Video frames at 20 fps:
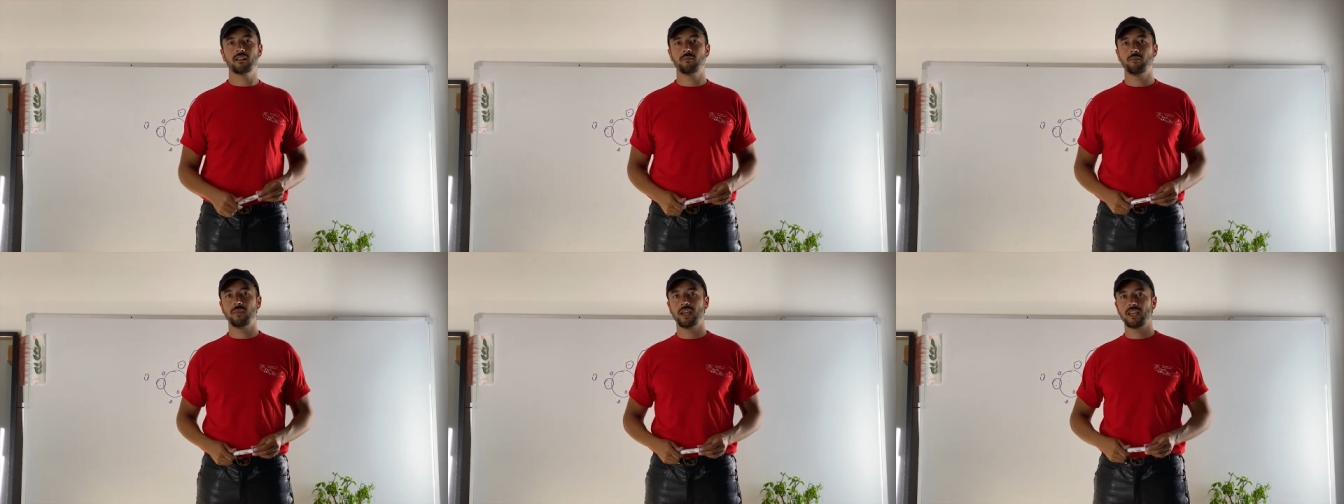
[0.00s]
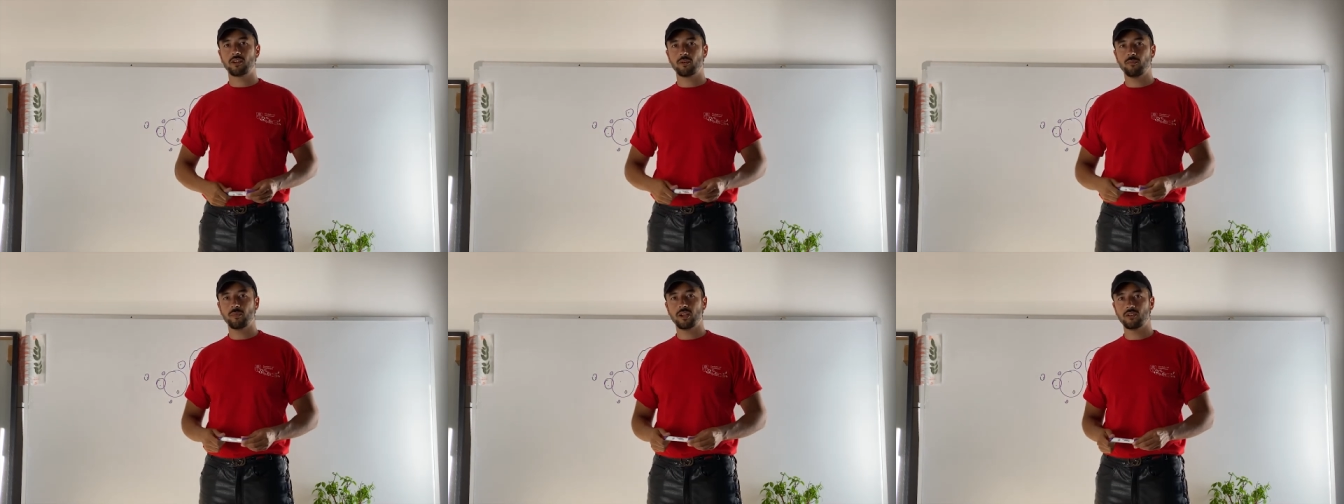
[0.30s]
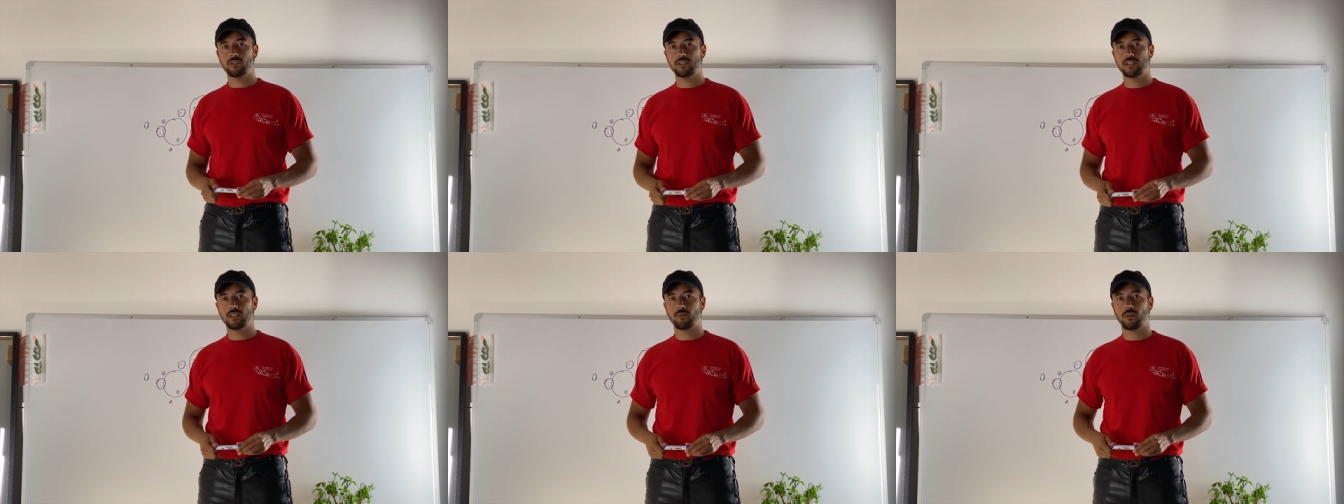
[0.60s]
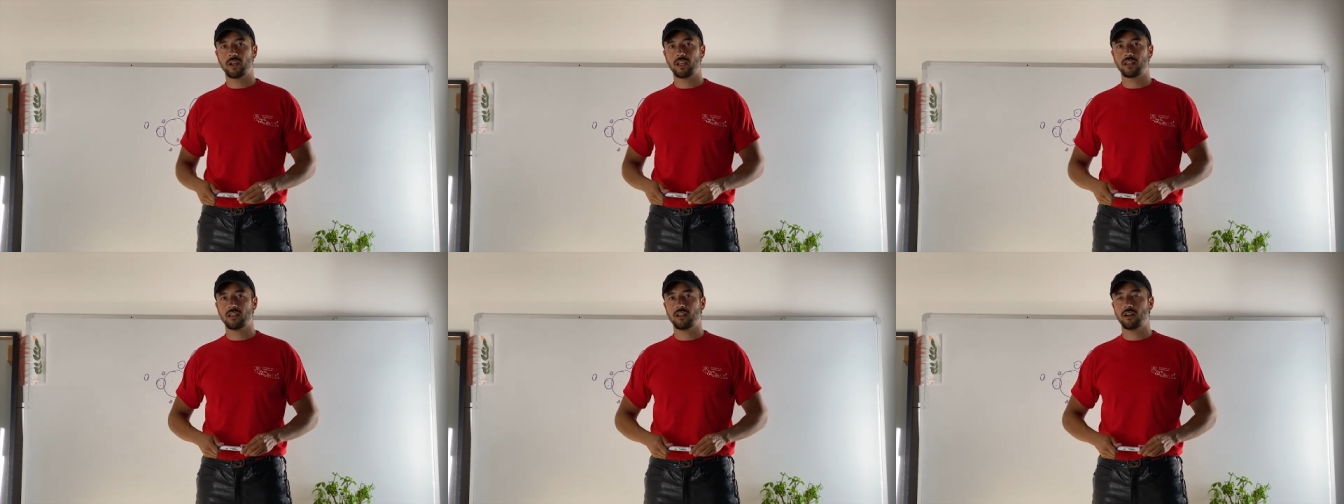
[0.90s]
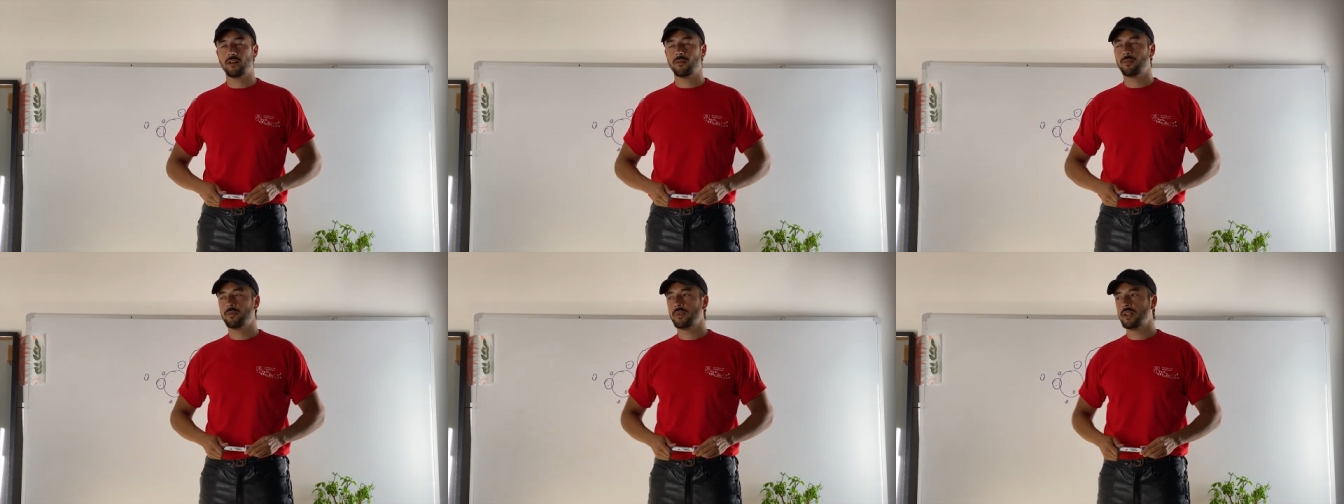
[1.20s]
make a melody right
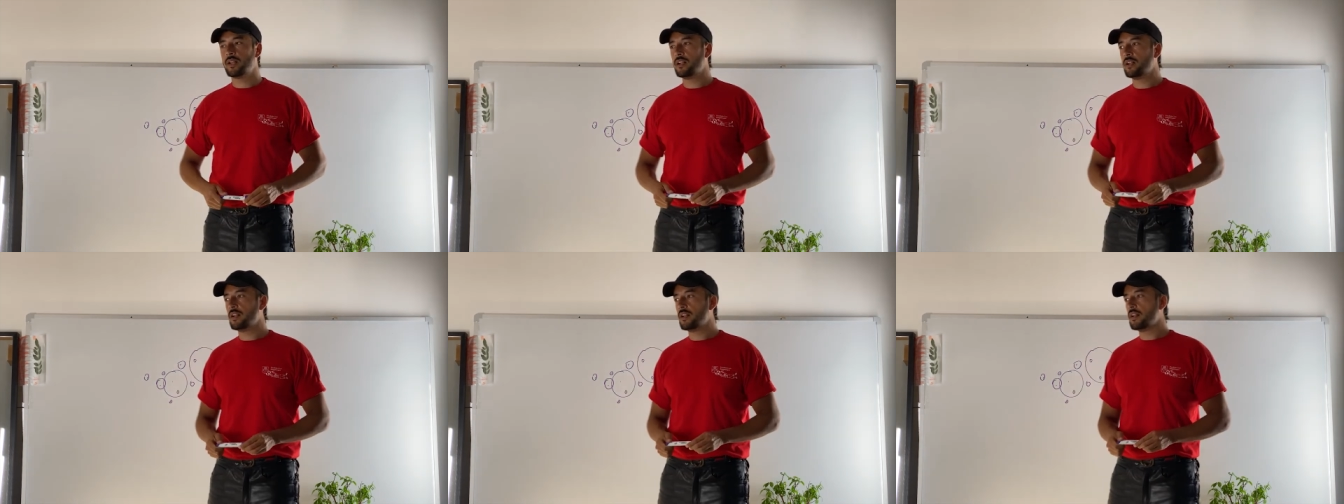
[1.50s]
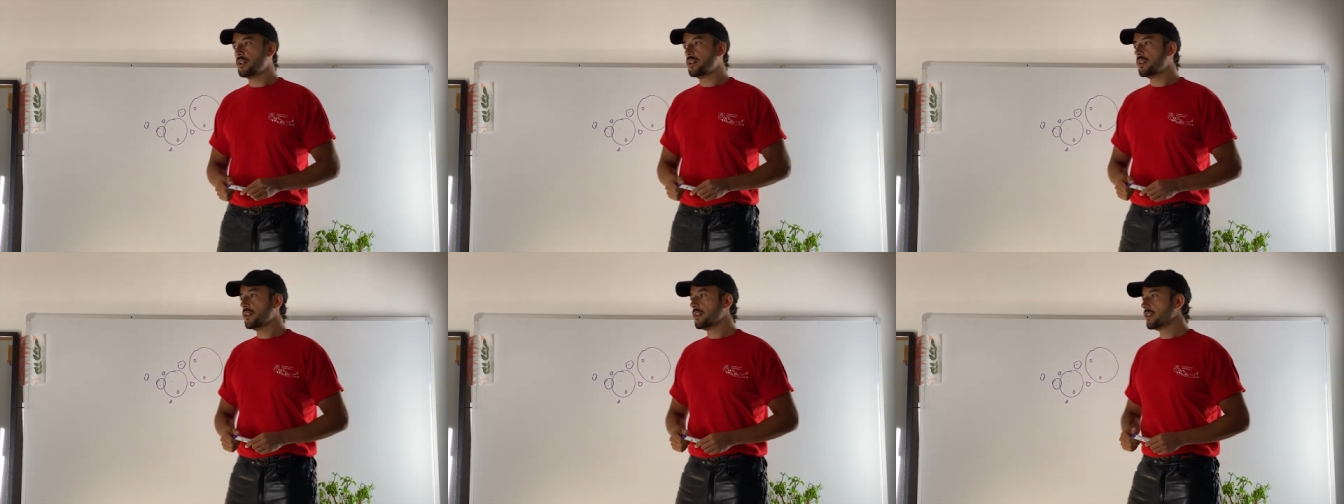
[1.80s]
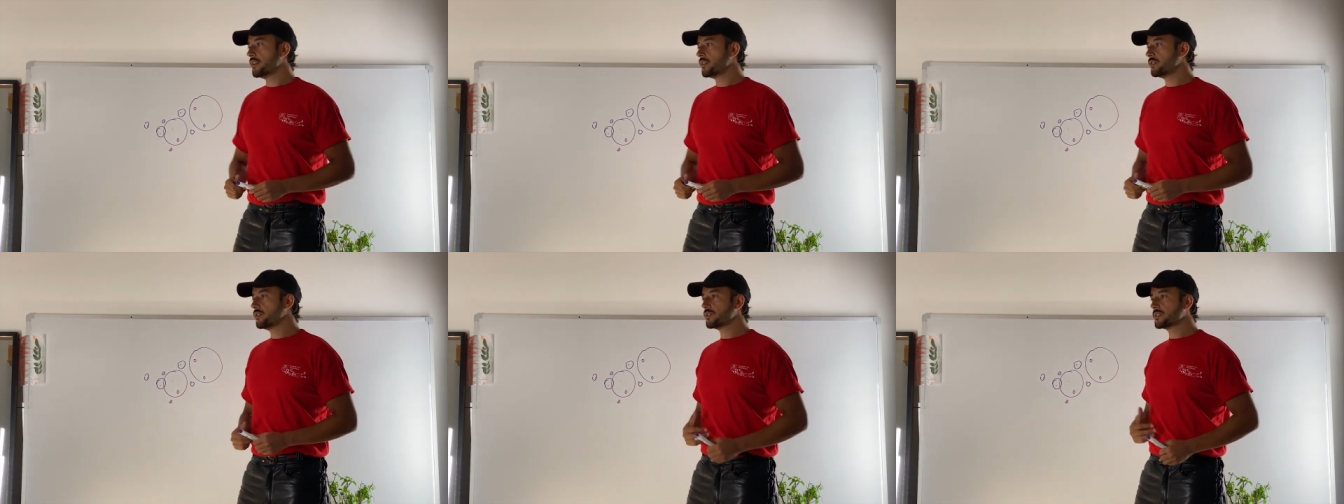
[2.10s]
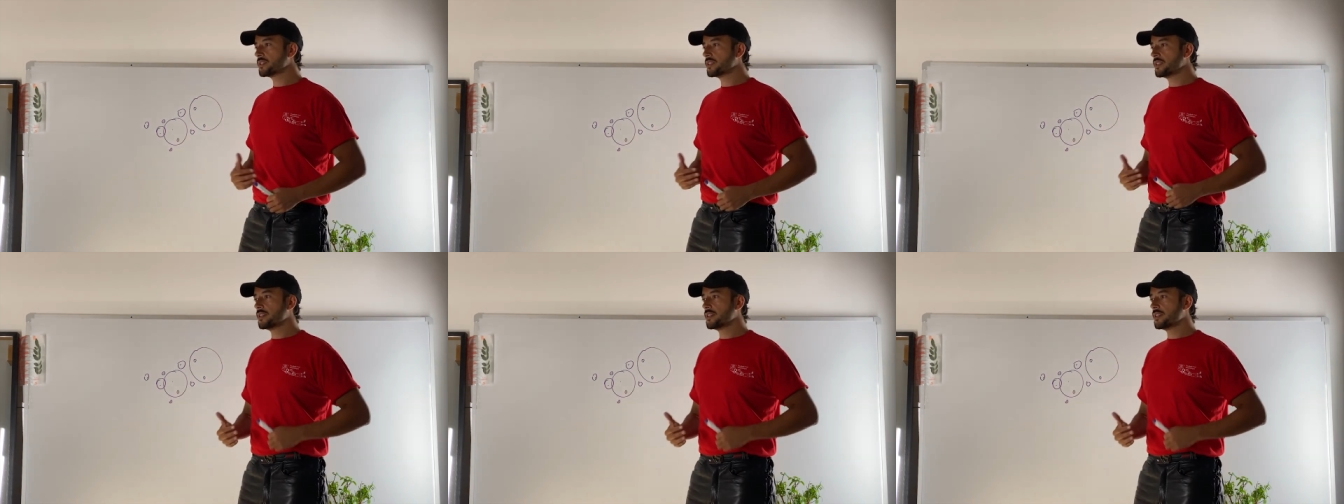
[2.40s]
now those